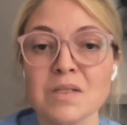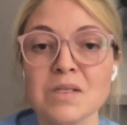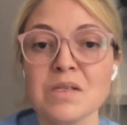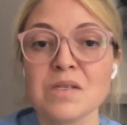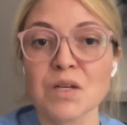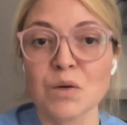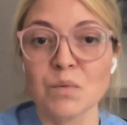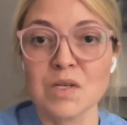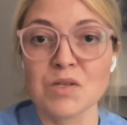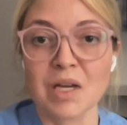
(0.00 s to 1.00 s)
Since there
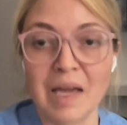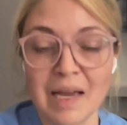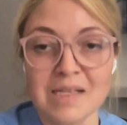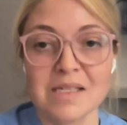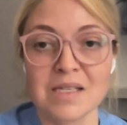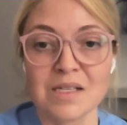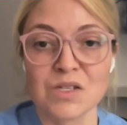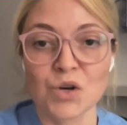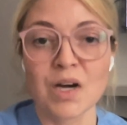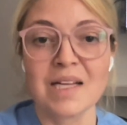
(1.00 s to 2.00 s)
was a case to
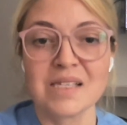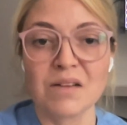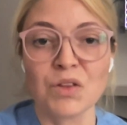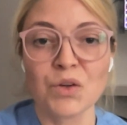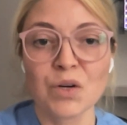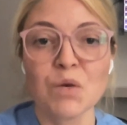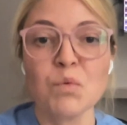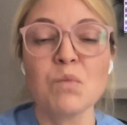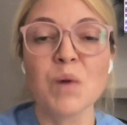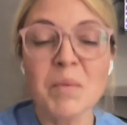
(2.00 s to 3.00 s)
start at 7:30,
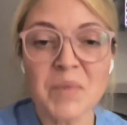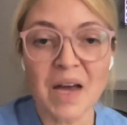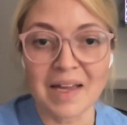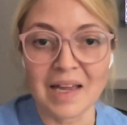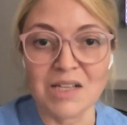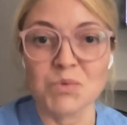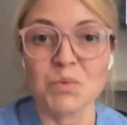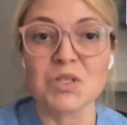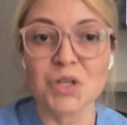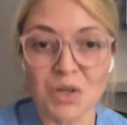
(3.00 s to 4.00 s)
we bumped that case.
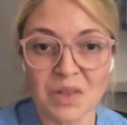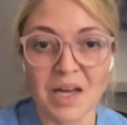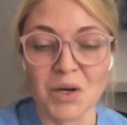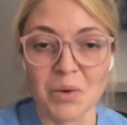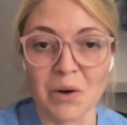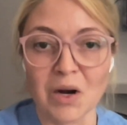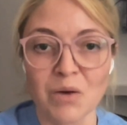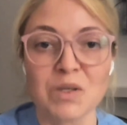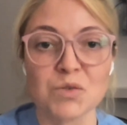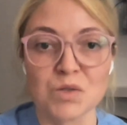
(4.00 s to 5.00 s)
We took that
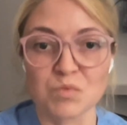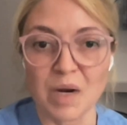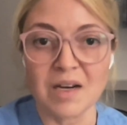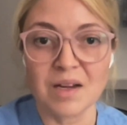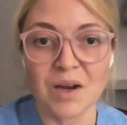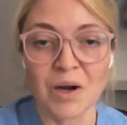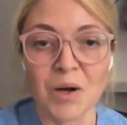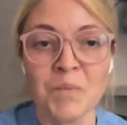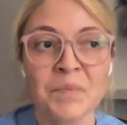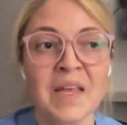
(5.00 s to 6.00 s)
OR, which was ready to
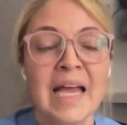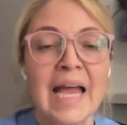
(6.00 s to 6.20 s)
go,